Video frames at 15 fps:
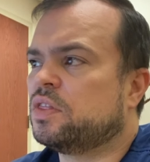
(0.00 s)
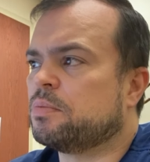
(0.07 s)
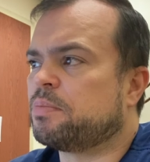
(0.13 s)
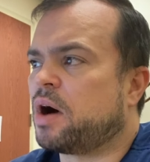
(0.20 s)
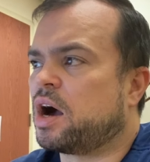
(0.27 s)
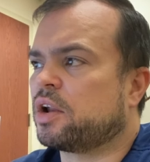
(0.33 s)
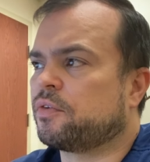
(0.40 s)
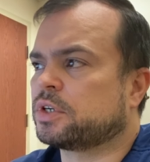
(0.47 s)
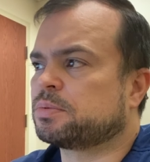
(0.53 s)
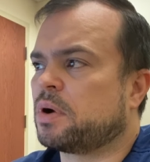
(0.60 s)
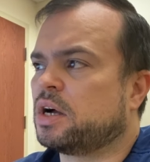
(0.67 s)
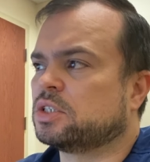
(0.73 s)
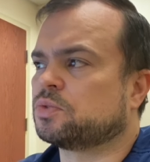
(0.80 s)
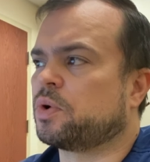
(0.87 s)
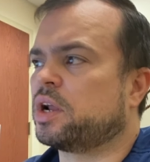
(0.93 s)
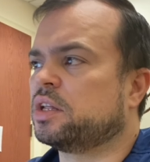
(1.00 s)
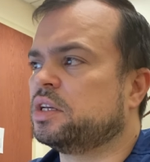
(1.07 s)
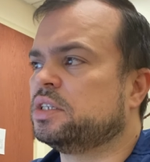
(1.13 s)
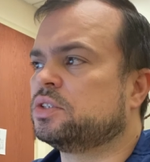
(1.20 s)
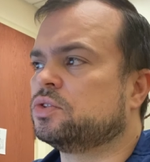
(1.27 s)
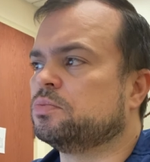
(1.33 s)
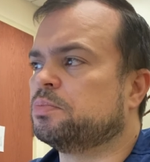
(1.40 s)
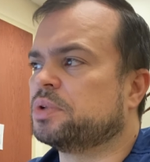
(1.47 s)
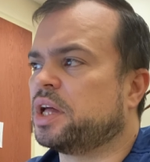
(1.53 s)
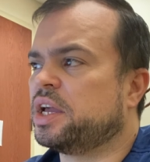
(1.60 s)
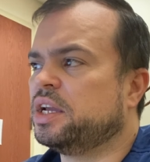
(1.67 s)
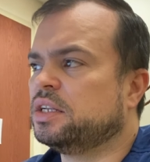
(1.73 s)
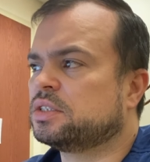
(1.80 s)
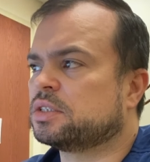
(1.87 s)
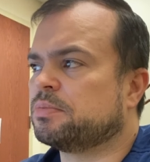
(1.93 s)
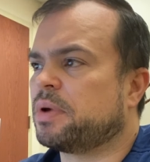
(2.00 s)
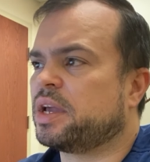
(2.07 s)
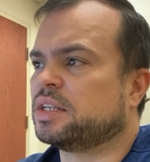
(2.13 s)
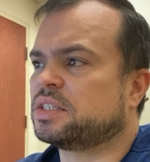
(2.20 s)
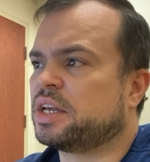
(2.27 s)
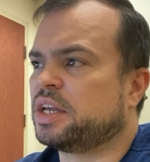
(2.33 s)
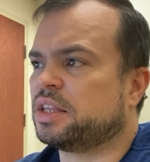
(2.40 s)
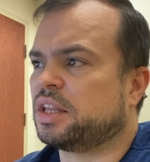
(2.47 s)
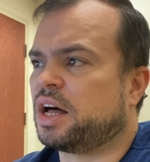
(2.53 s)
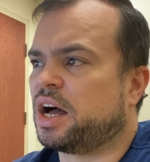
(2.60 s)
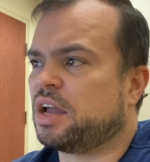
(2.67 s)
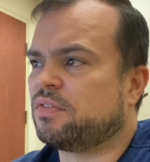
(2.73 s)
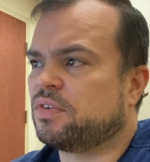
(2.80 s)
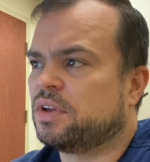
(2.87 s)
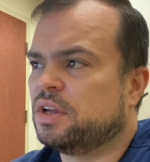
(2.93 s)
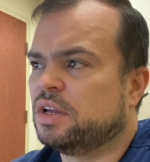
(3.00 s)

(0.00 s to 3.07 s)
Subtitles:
the body responds readily to blank to maintain life.